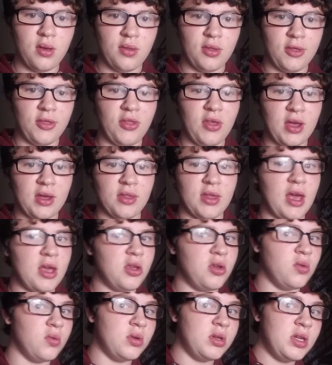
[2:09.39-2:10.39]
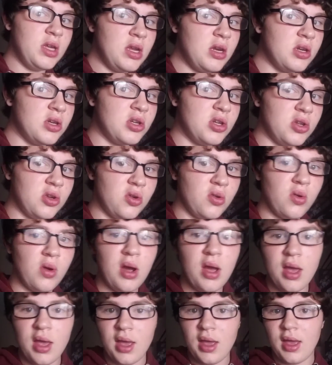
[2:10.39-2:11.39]
the thing that you didn't do
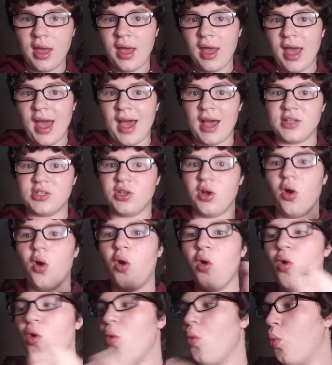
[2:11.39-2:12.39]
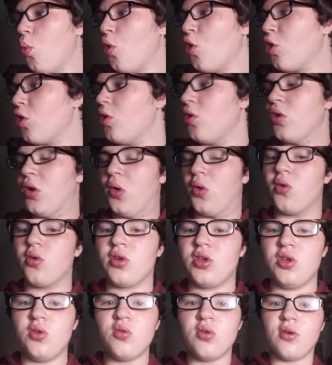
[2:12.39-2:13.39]
has a whole world or
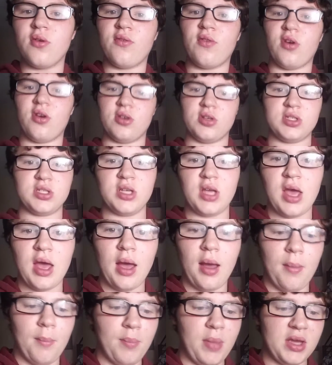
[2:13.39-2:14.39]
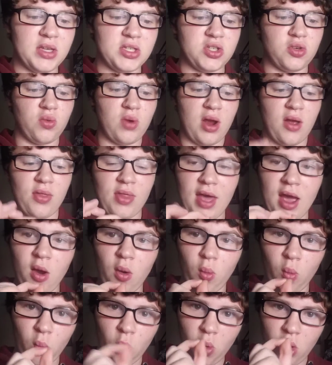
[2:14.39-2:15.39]
universe based around that
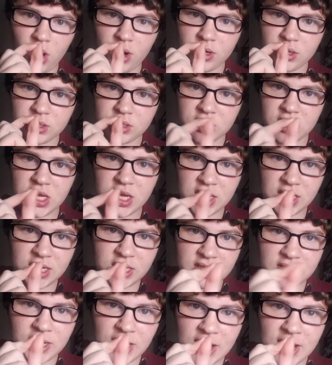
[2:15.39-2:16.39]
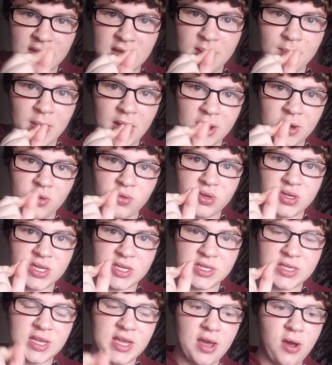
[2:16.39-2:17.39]
one teeny tiny minute
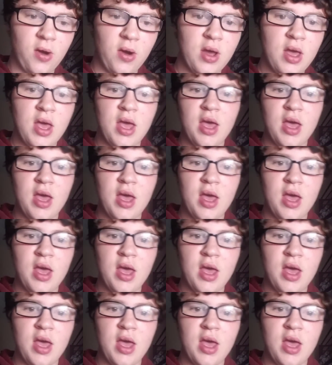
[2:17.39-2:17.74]
detail.